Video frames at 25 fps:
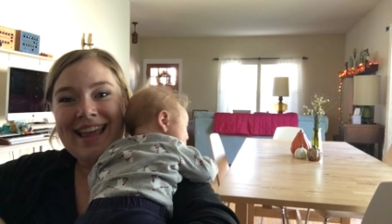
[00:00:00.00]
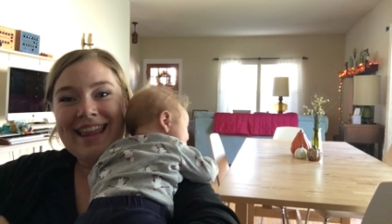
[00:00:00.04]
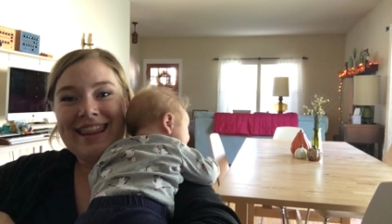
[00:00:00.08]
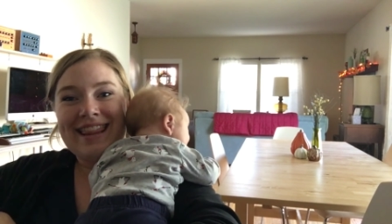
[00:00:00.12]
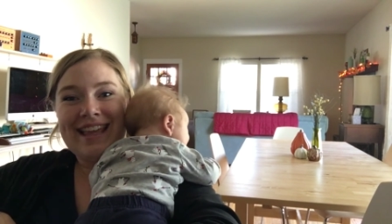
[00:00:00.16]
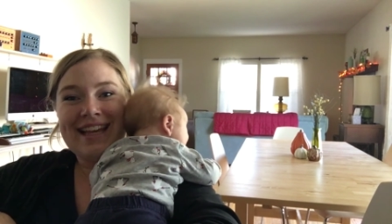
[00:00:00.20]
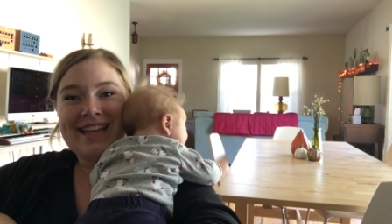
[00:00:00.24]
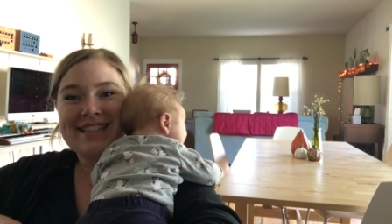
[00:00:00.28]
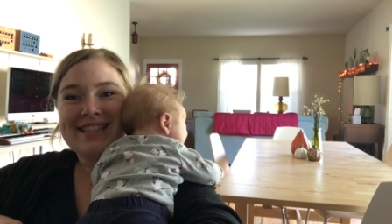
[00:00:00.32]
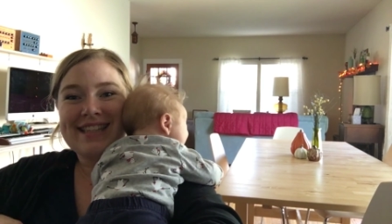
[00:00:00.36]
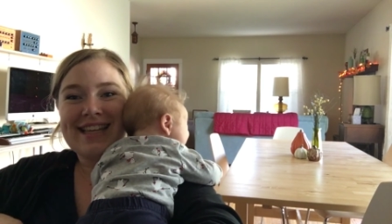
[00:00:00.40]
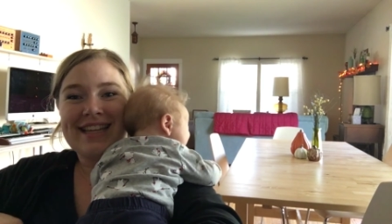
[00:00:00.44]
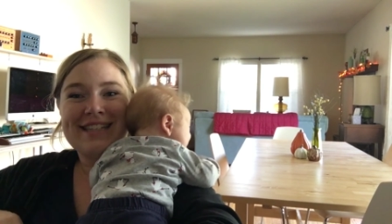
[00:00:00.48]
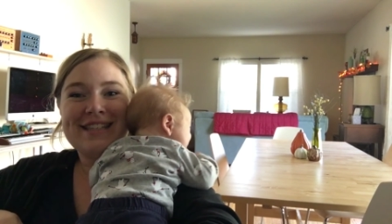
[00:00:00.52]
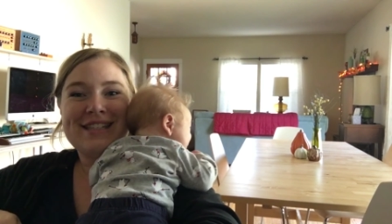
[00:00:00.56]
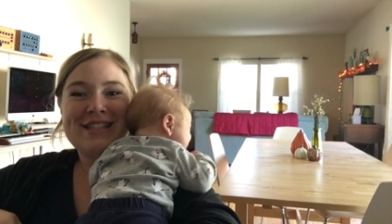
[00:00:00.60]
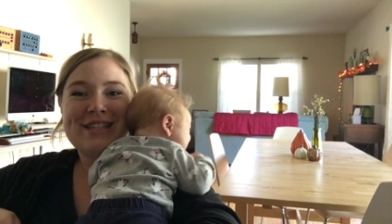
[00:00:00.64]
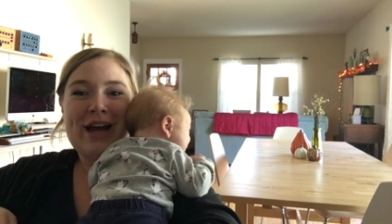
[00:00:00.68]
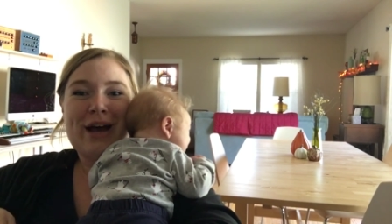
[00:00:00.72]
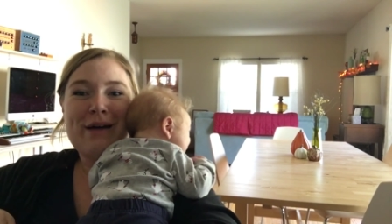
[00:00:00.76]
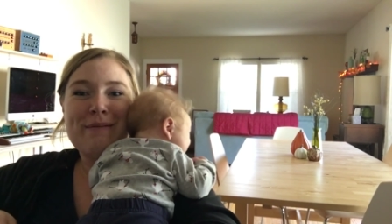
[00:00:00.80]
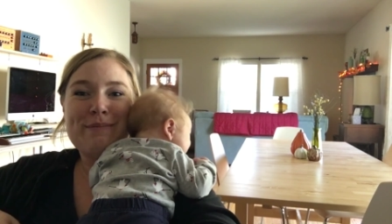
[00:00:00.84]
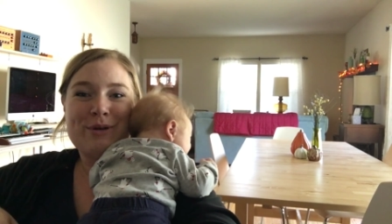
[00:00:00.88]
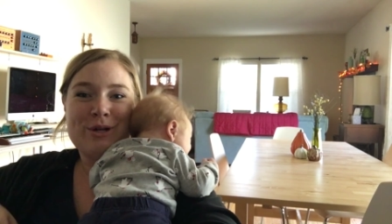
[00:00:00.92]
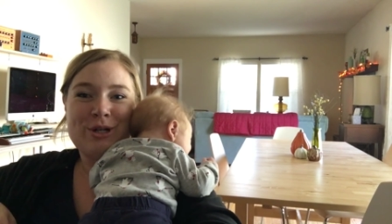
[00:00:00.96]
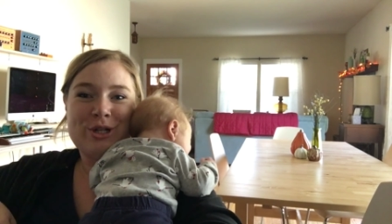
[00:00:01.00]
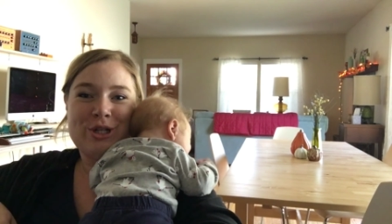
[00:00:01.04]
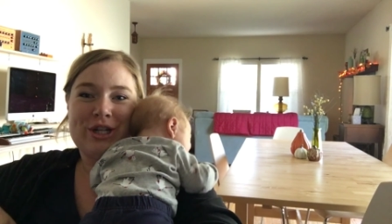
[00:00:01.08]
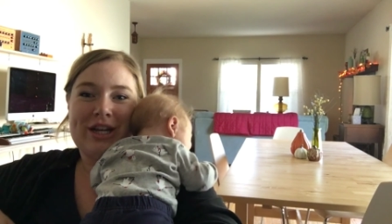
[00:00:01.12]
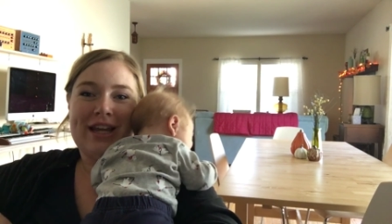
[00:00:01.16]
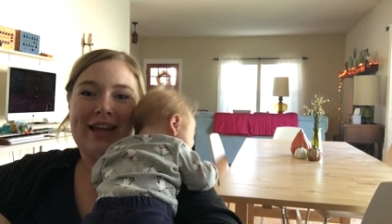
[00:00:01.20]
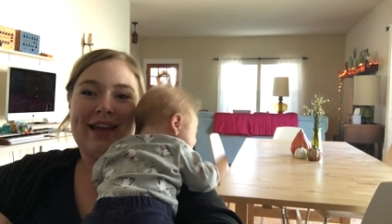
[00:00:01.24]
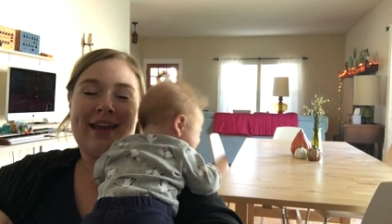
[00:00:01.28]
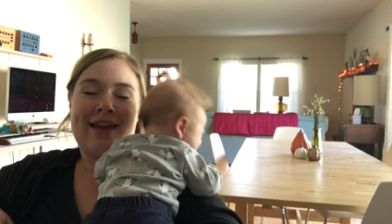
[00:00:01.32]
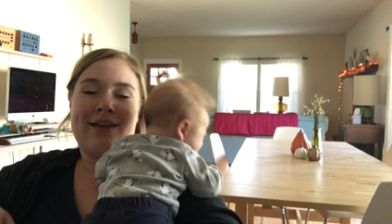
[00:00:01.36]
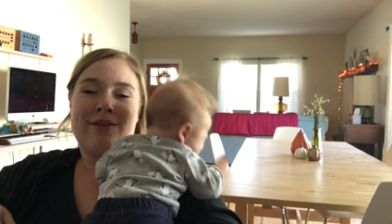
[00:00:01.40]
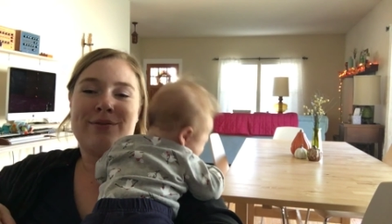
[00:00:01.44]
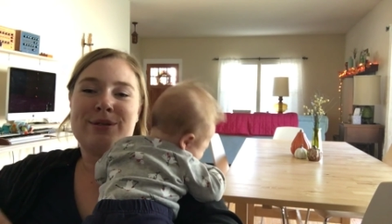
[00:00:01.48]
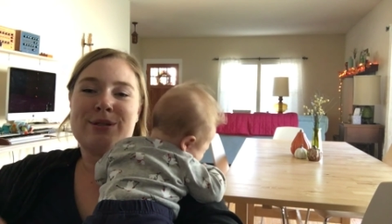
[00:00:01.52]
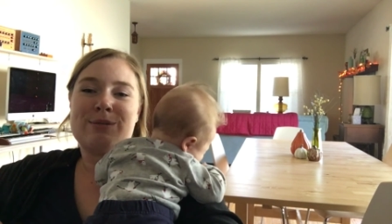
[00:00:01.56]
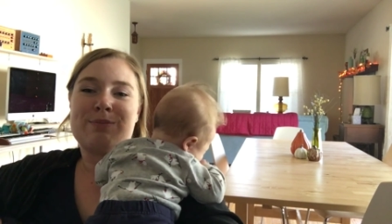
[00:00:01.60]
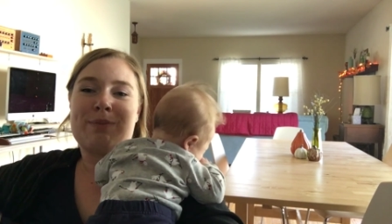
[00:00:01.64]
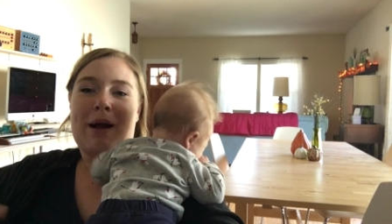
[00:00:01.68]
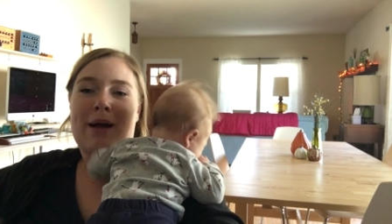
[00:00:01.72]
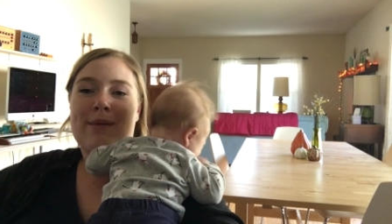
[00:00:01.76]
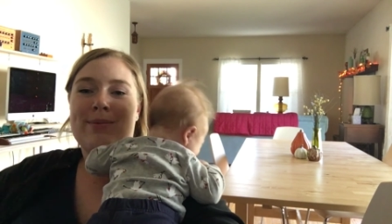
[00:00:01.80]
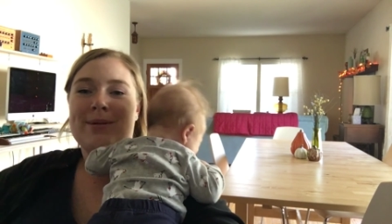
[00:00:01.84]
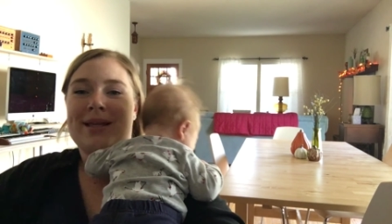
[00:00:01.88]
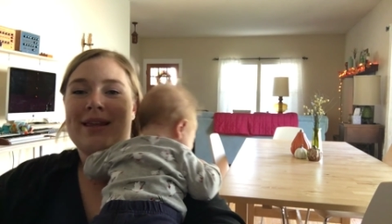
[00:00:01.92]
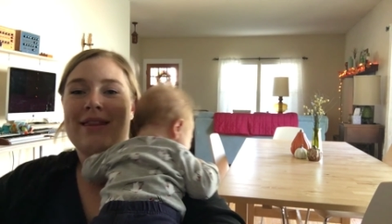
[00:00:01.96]
They said stop pushing. It was
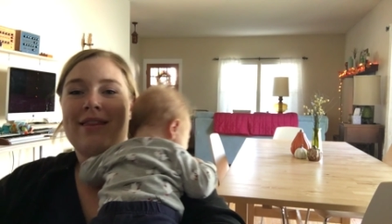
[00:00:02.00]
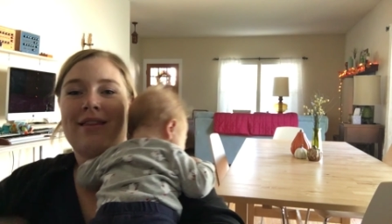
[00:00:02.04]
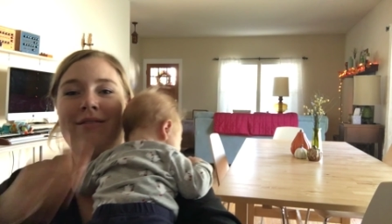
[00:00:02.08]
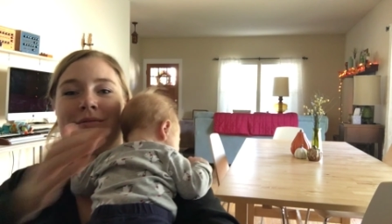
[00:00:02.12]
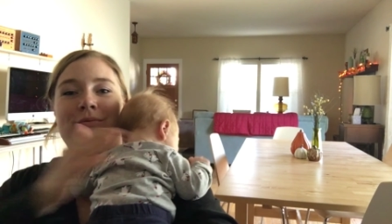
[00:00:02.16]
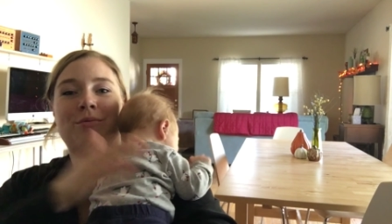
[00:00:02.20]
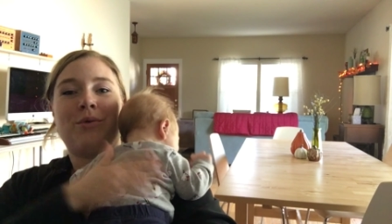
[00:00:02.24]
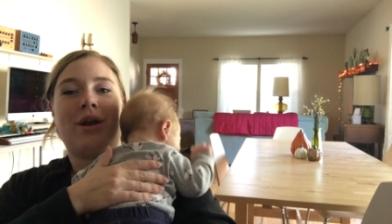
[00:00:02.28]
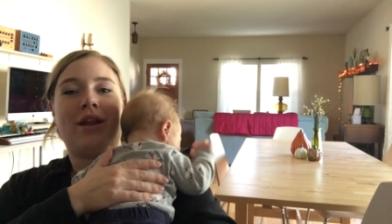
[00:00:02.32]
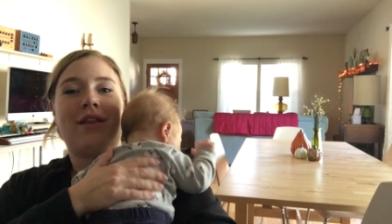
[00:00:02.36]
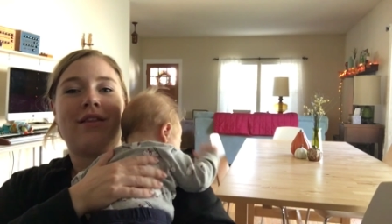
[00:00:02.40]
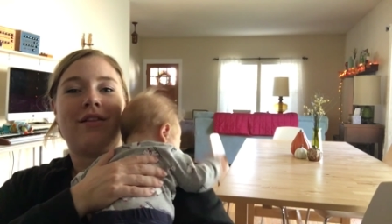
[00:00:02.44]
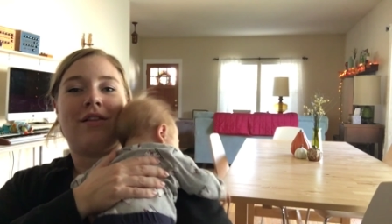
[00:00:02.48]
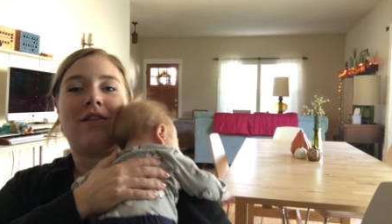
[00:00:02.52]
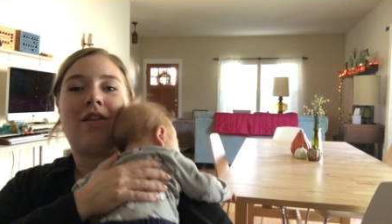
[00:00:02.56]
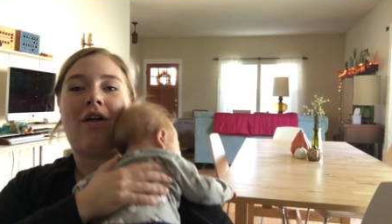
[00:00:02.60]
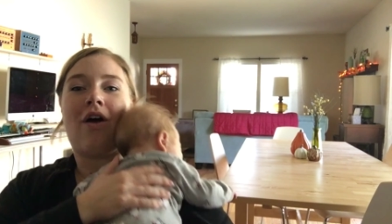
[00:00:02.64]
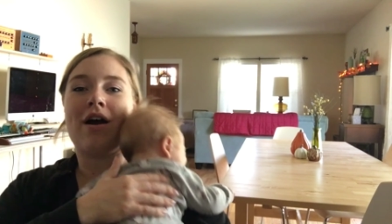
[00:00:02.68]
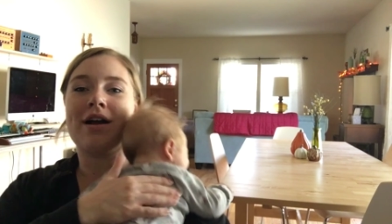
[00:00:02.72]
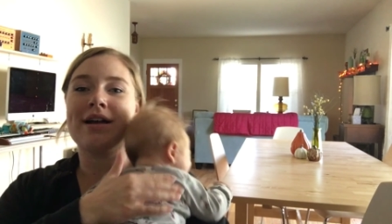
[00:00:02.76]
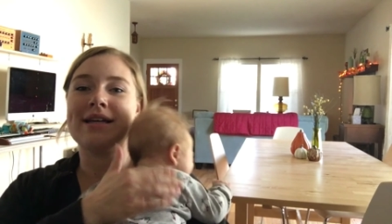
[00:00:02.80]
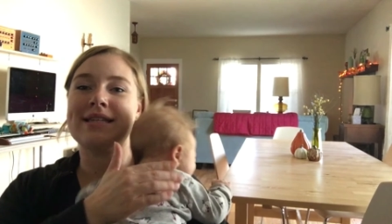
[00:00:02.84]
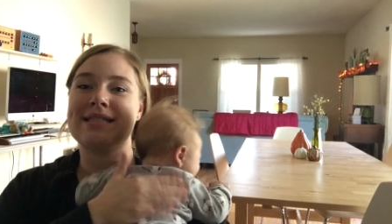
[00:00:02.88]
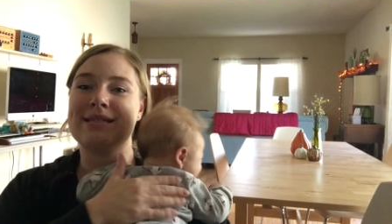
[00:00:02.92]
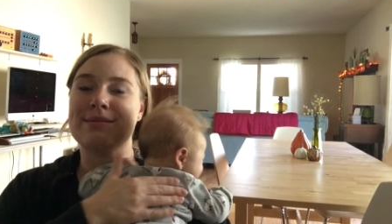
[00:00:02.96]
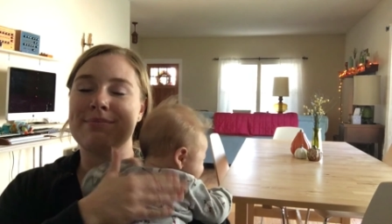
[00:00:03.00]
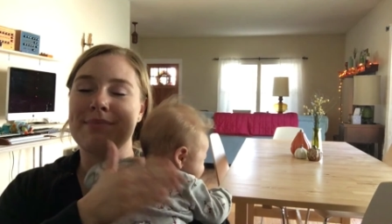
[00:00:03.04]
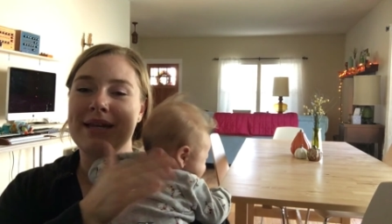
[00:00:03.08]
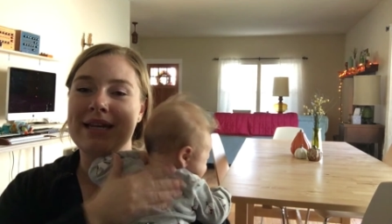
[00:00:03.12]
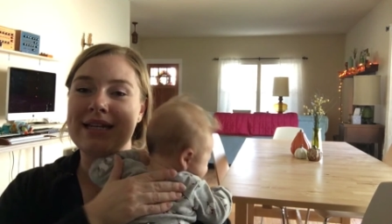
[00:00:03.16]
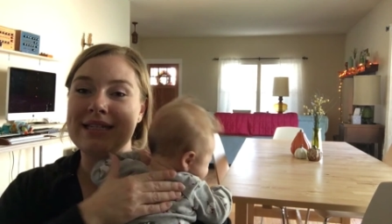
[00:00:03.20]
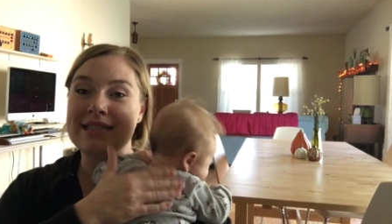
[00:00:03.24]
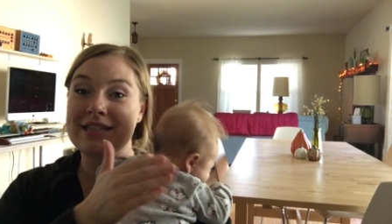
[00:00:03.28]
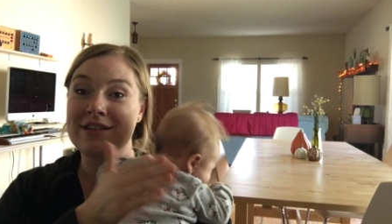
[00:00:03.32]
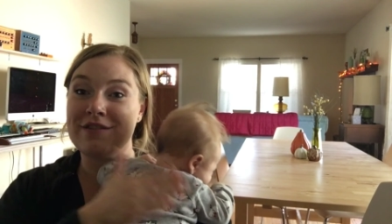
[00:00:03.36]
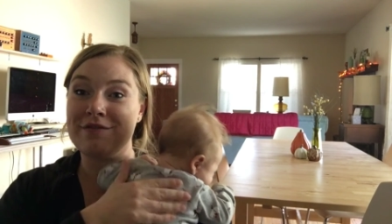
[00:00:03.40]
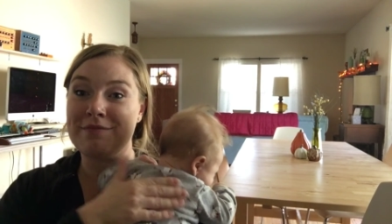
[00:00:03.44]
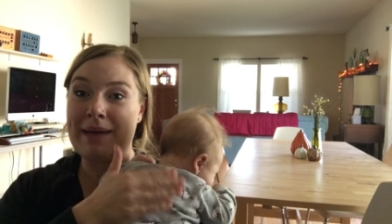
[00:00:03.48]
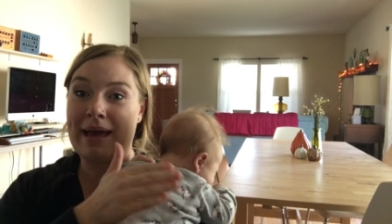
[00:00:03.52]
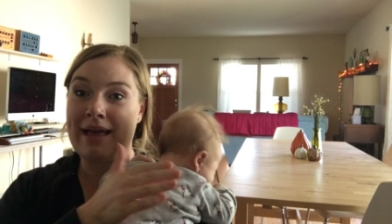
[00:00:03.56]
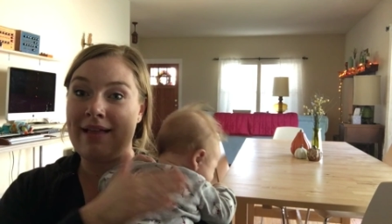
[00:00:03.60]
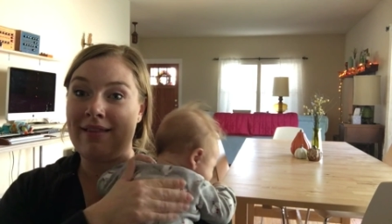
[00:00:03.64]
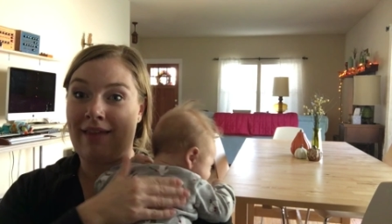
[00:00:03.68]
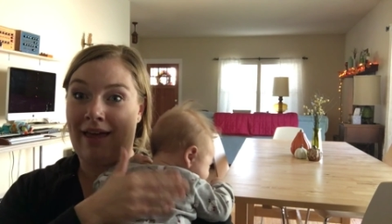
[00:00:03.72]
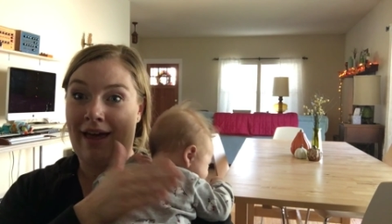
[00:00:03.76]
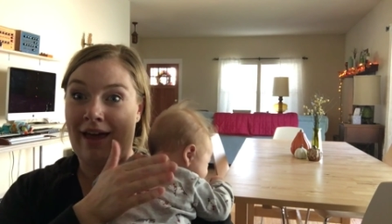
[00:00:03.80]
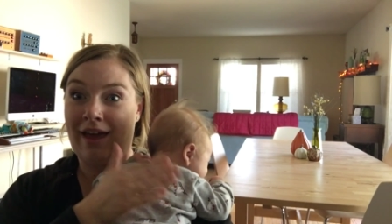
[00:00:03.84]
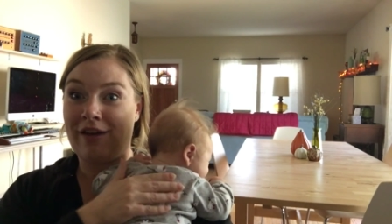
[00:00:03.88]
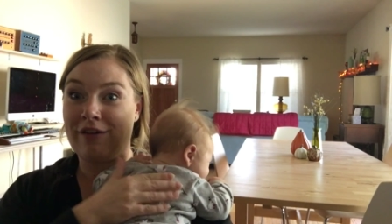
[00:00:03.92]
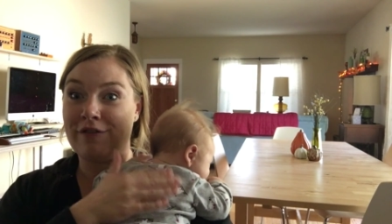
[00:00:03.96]
probably one of the longest minutes of my
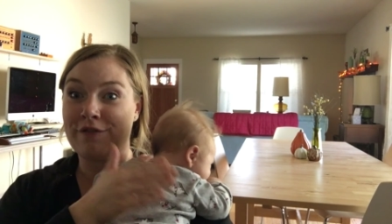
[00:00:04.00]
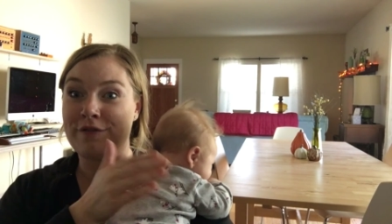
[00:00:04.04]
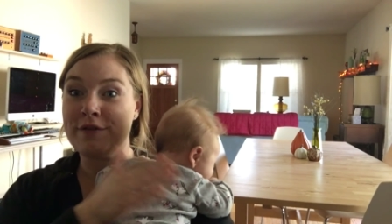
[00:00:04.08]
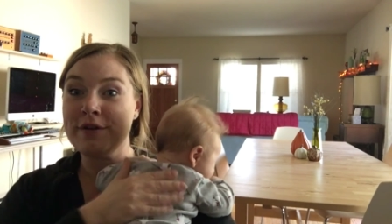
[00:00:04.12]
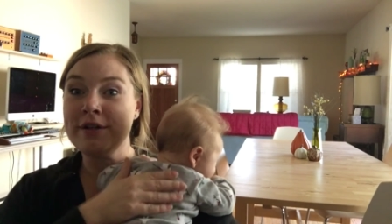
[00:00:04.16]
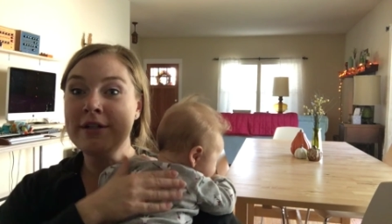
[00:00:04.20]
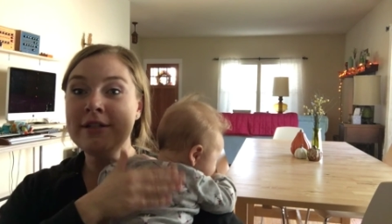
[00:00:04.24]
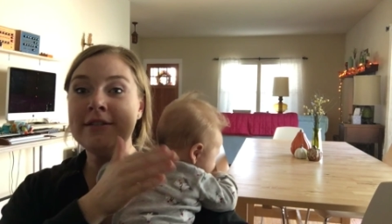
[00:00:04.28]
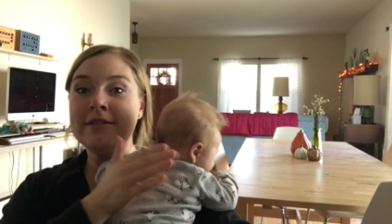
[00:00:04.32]
life